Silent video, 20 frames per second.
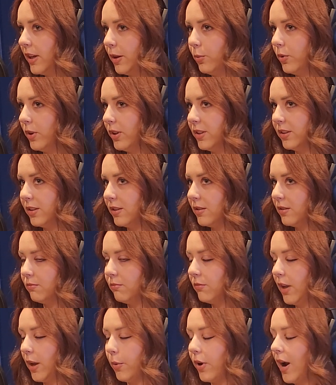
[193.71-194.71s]
They
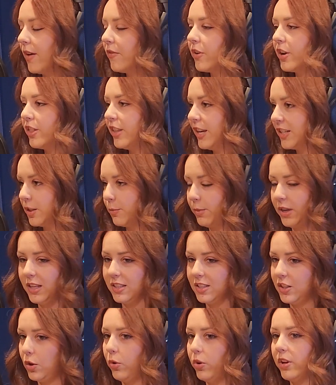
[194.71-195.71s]
were everything to me.
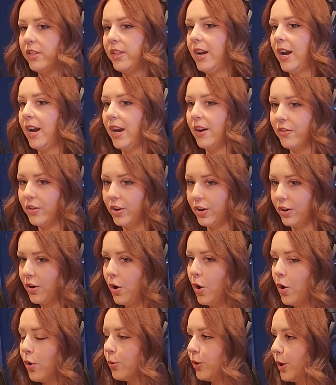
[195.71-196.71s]
It's the only thing I ever
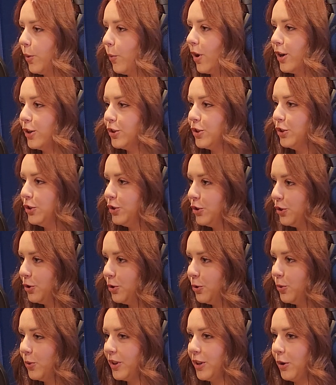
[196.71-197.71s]
really wanted to
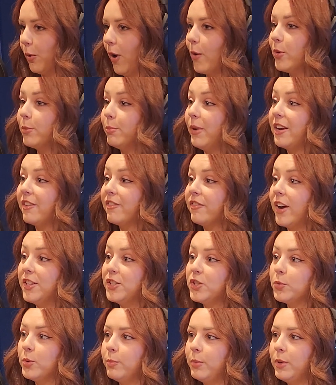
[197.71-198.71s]
do. I would make
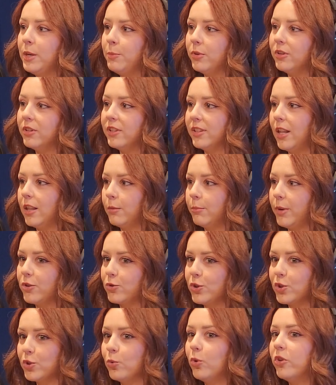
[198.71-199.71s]
friends with people in
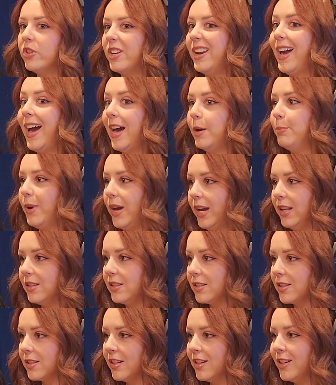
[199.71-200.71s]
elementary school that had
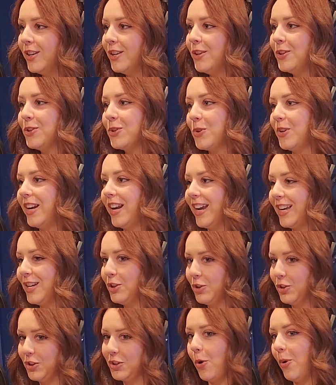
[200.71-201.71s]
pets so that I
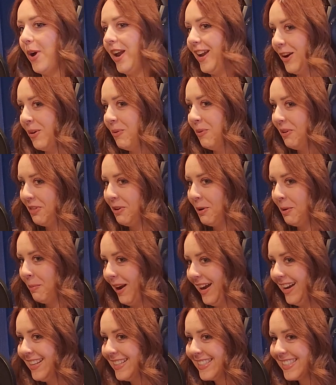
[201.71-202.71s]
could just go hang out with their
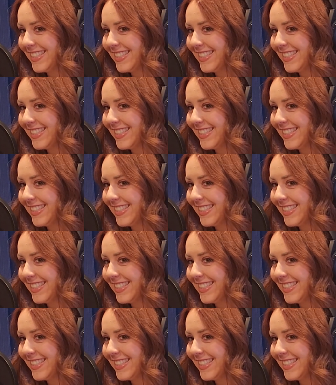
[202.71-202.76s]
pets.